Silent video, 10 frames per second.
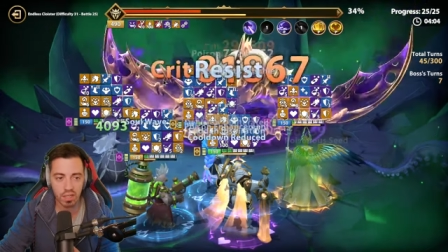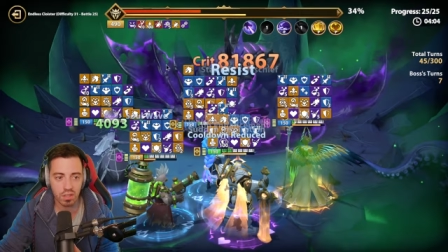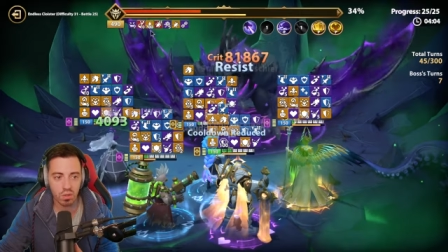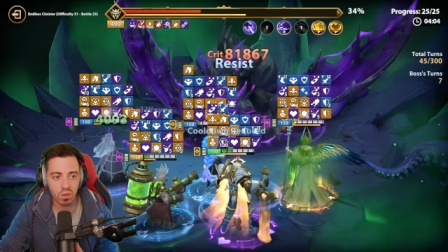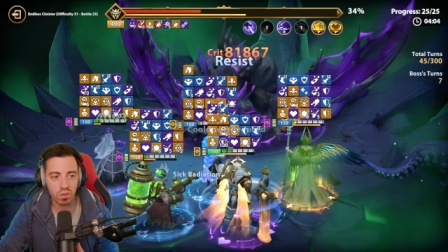
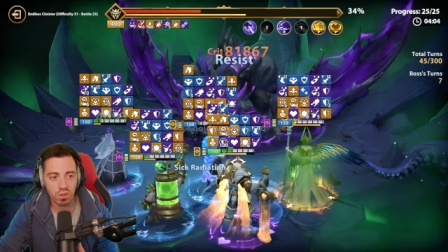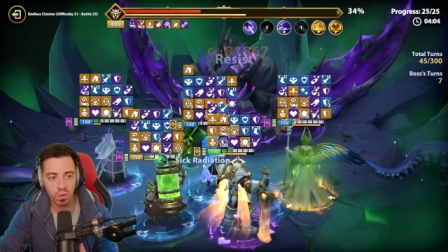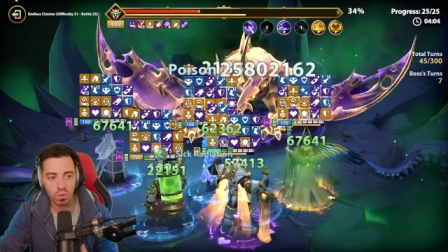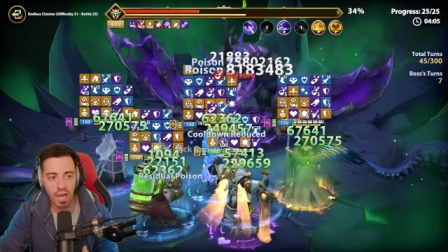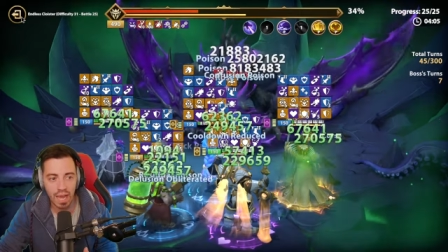So you
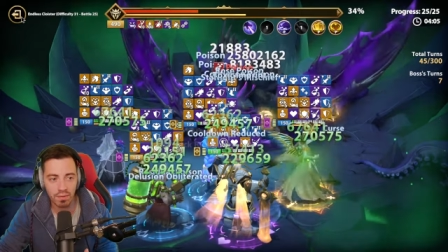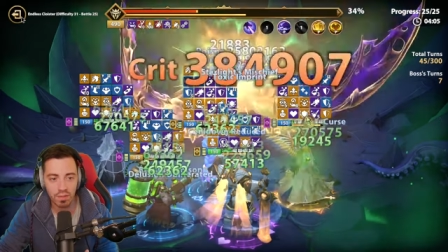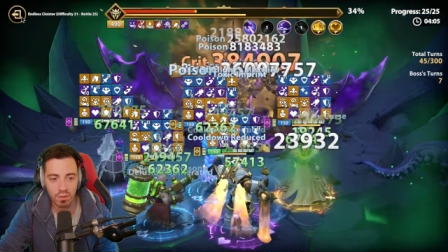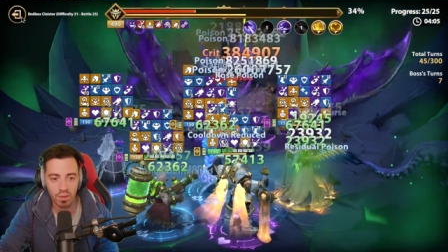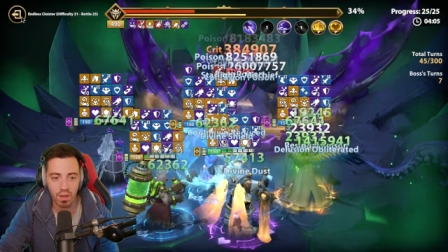don't have
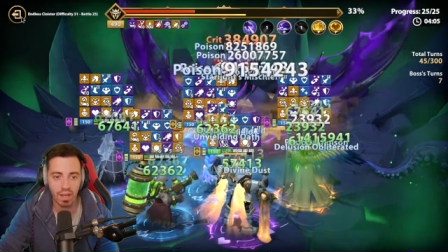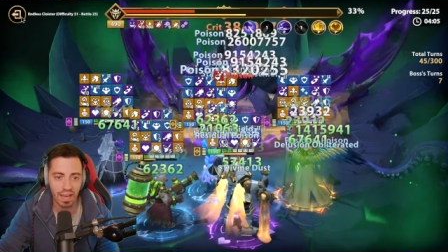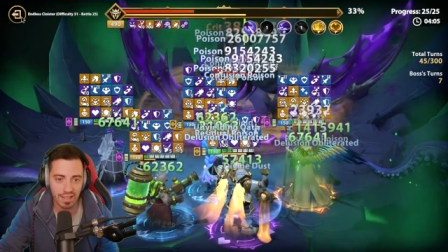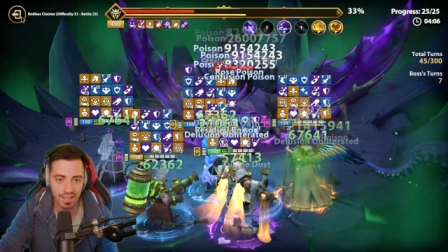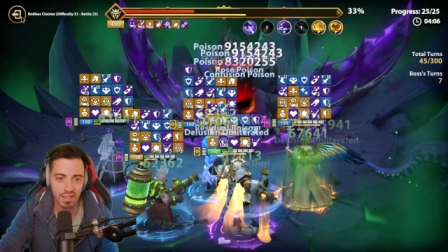to uh,
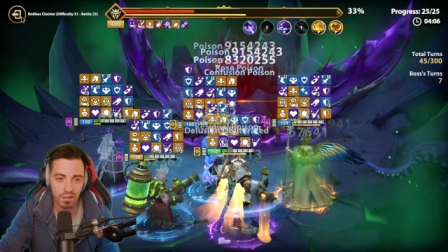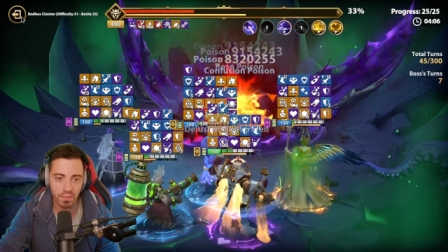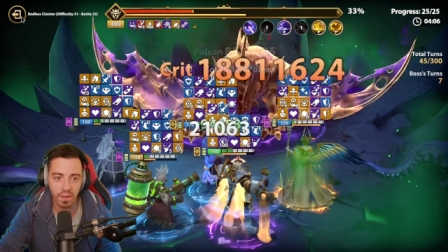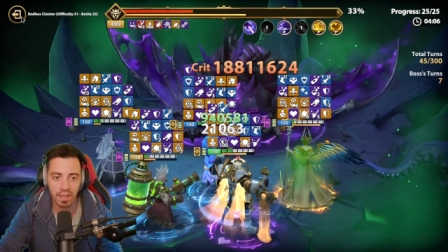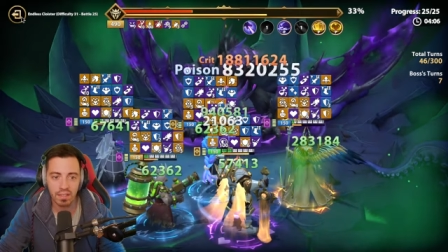exit the
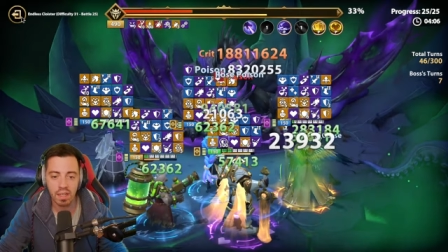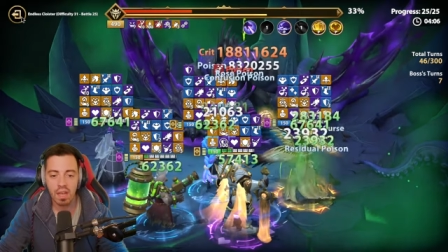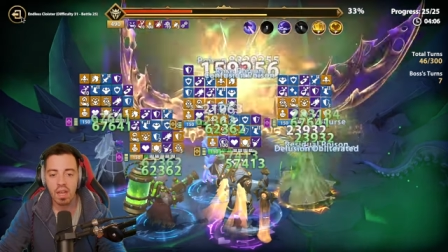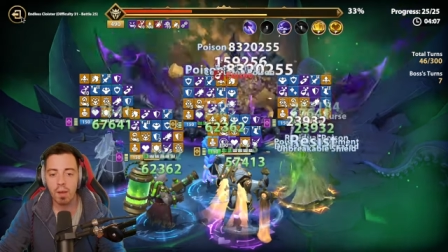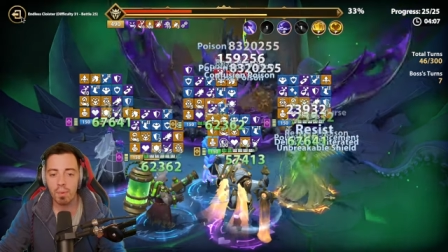fight,
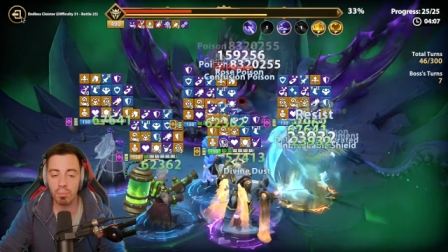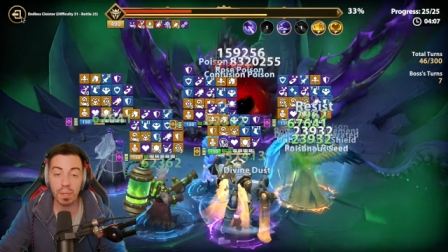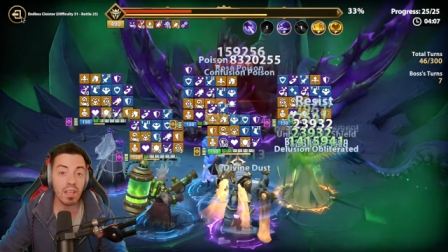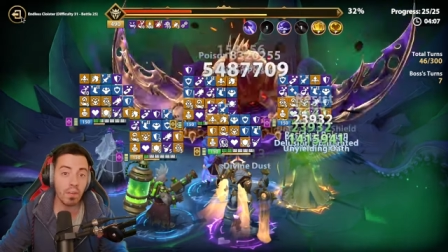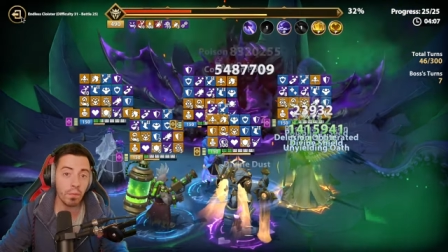but be
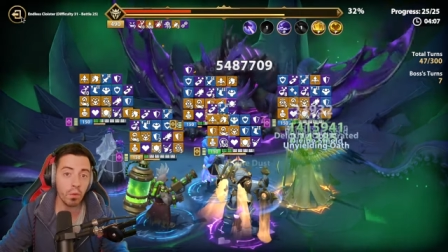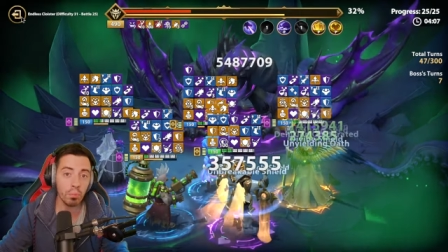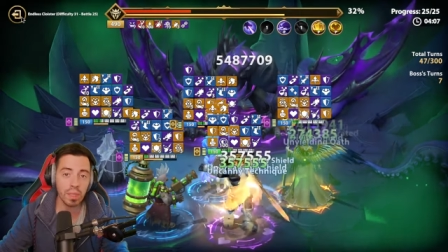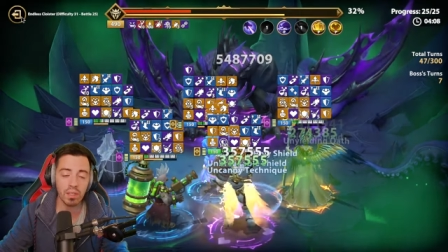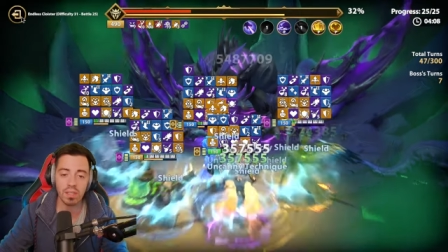careful
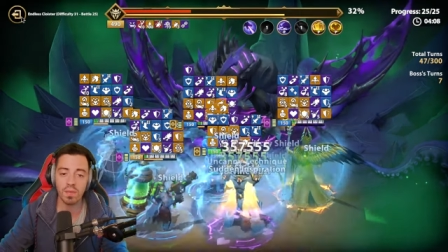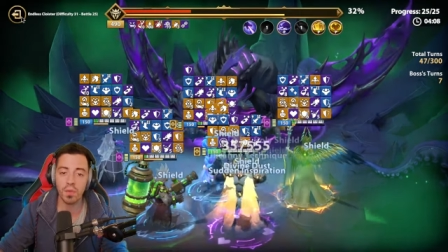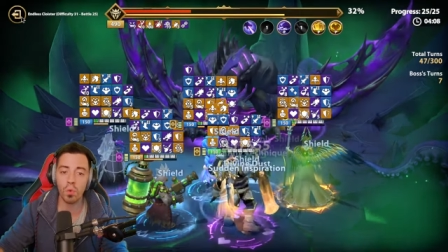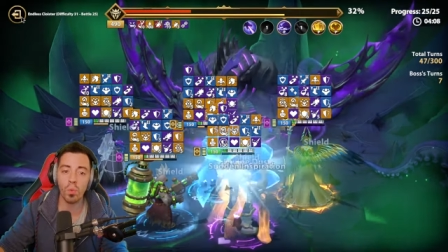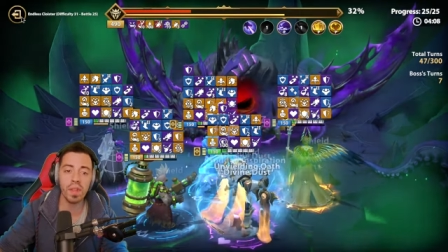because if
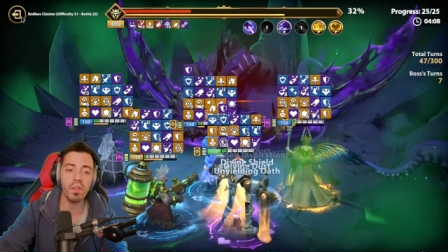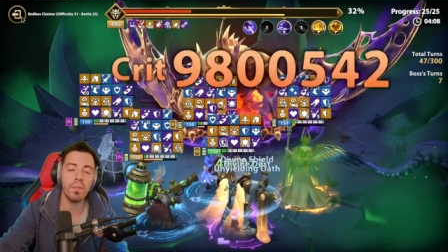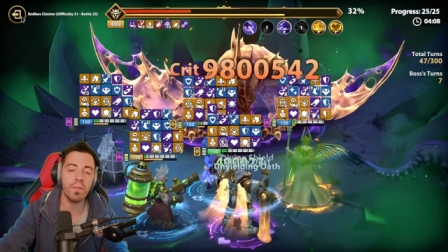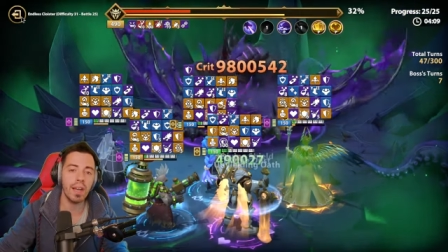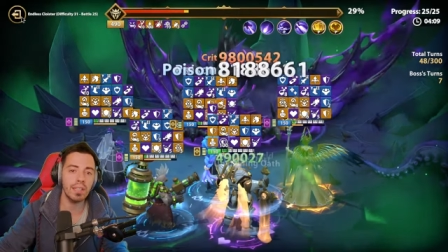you win the
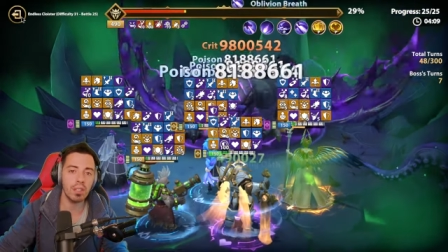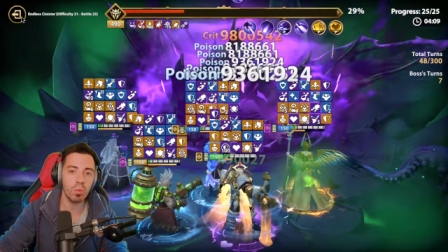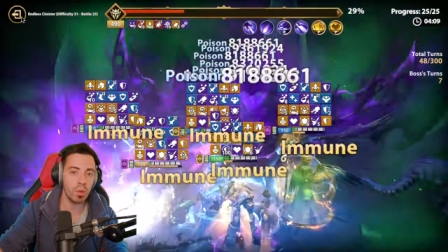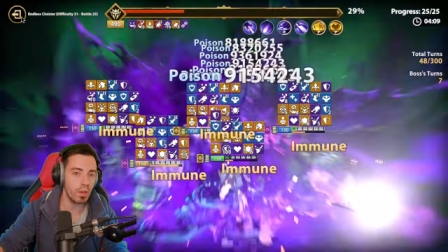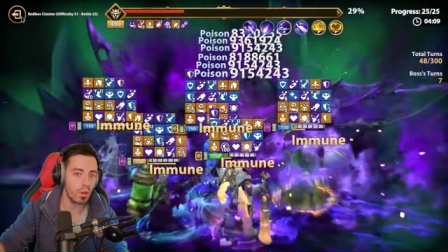fight,
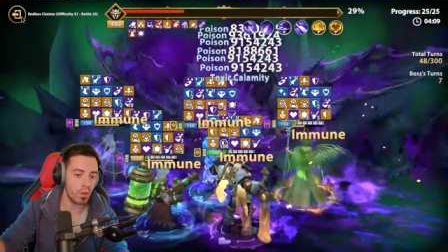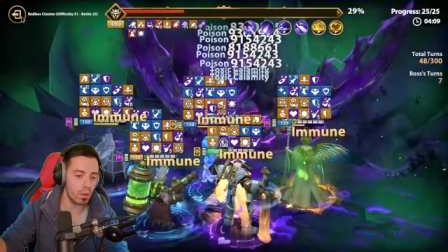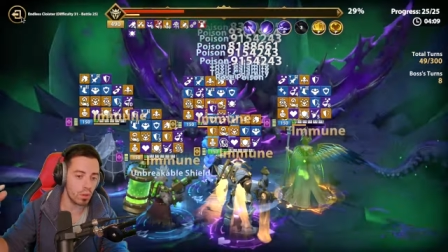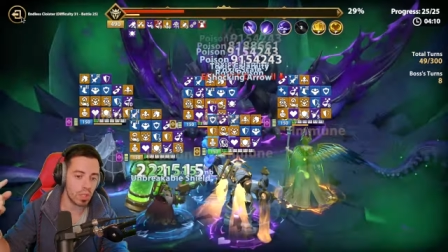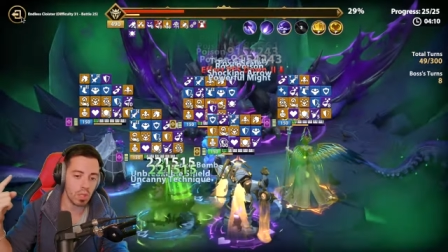we, uh,
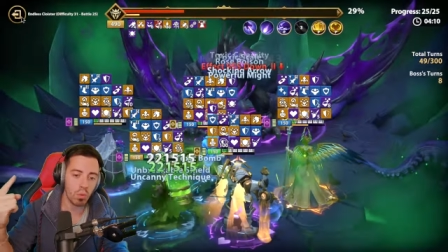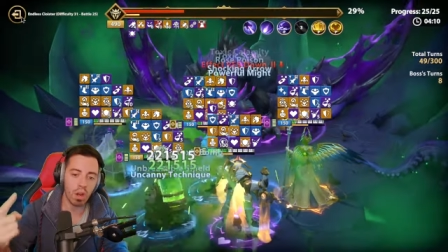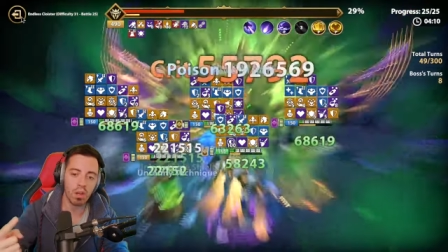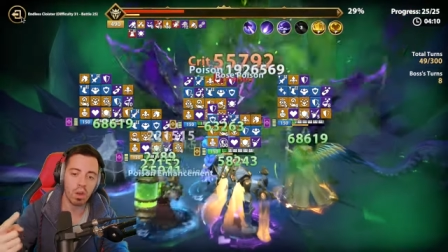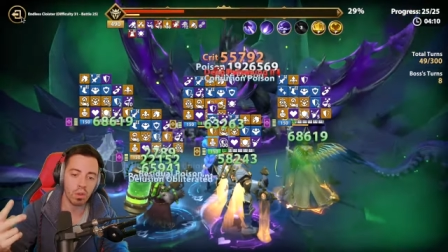losing
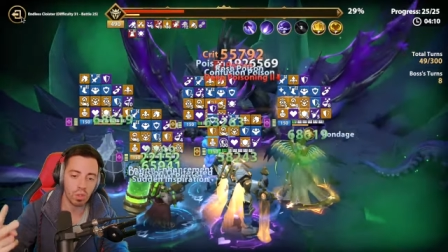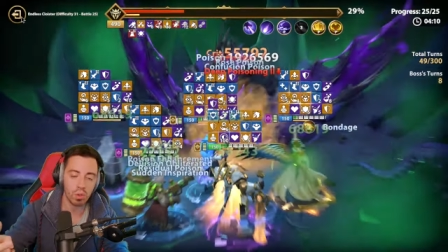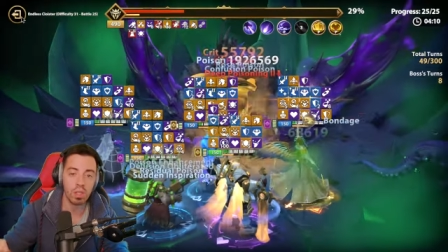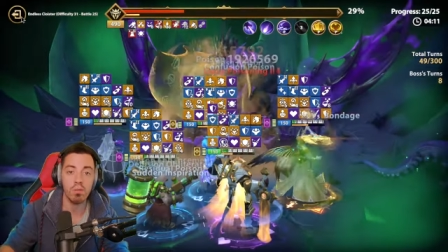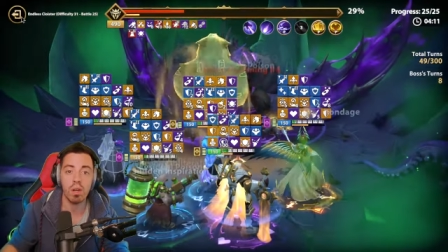one or two
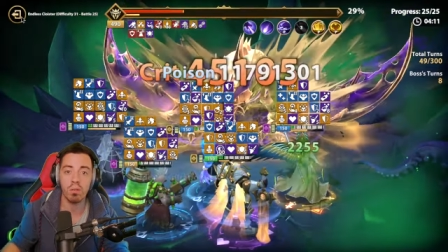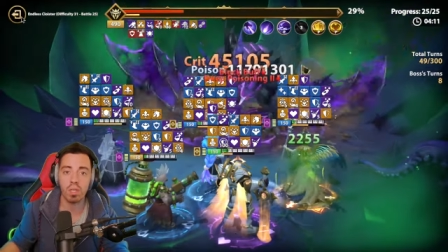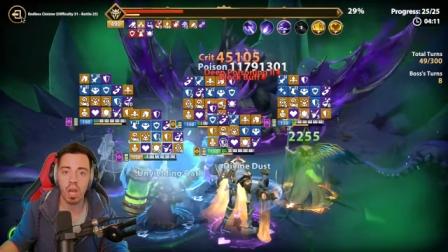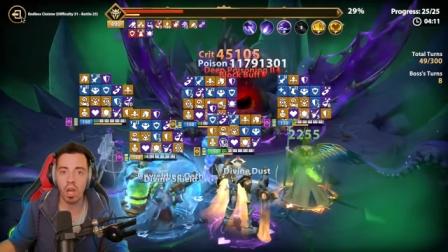heroes,